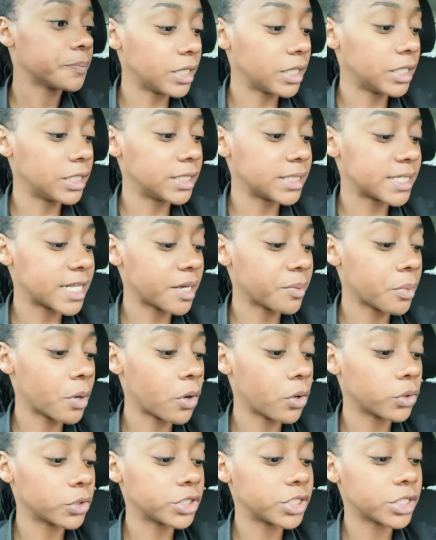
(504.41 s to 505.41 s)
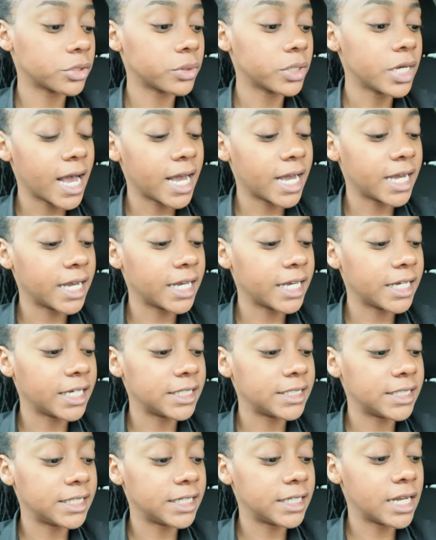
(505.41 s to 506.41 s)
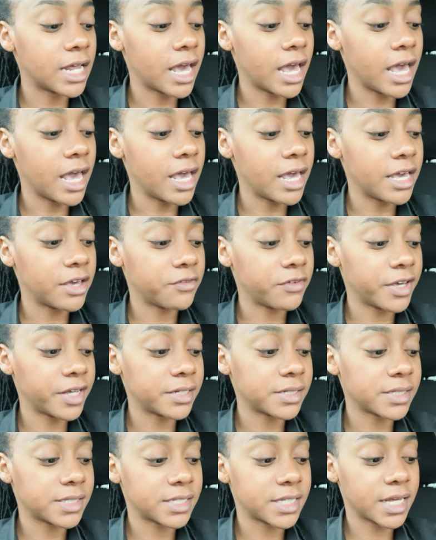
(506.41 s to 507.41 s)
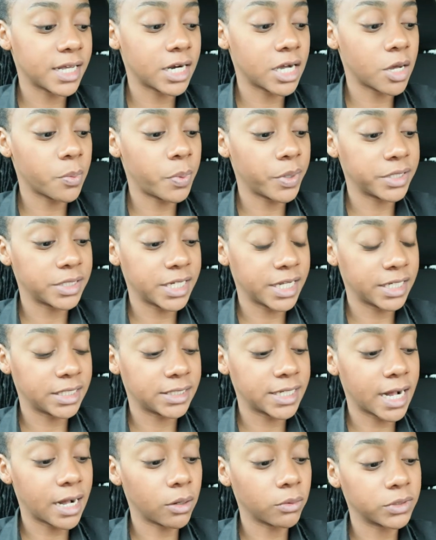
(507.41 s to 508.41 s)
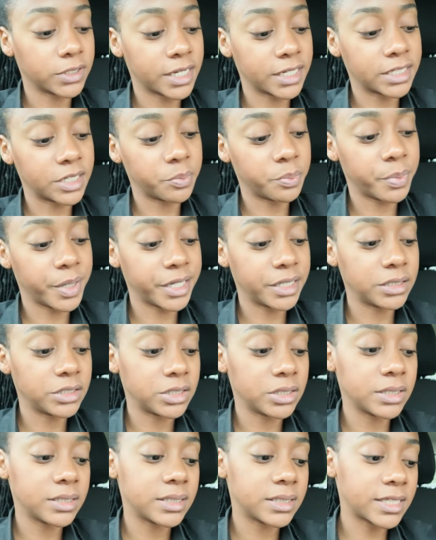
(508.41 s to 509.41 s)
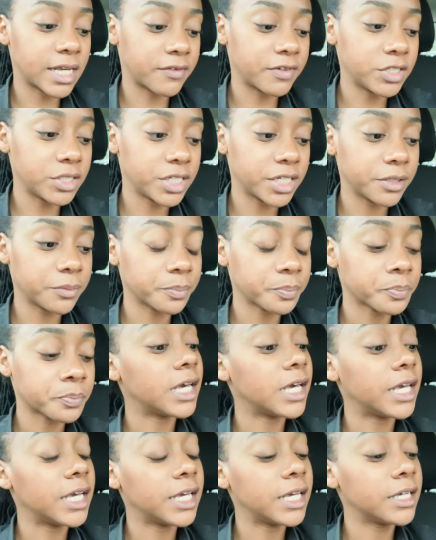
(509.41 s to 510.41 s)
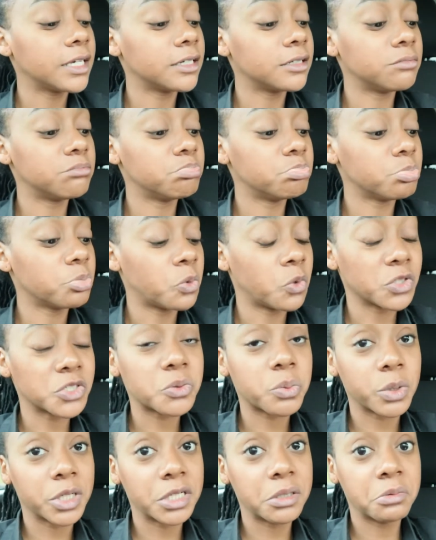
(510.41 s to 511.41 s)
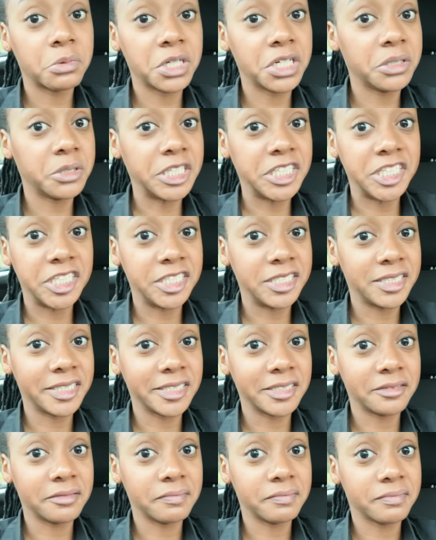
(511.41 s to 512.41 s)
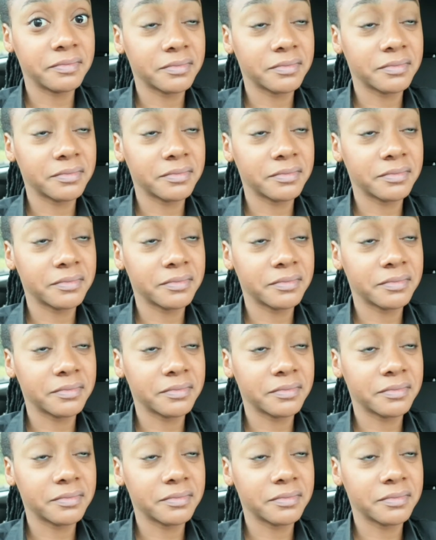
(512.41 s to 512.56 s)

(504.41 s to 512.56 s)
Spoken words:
In the same hotel, I did event setup and takedown that they paid 17. It was really, really easy.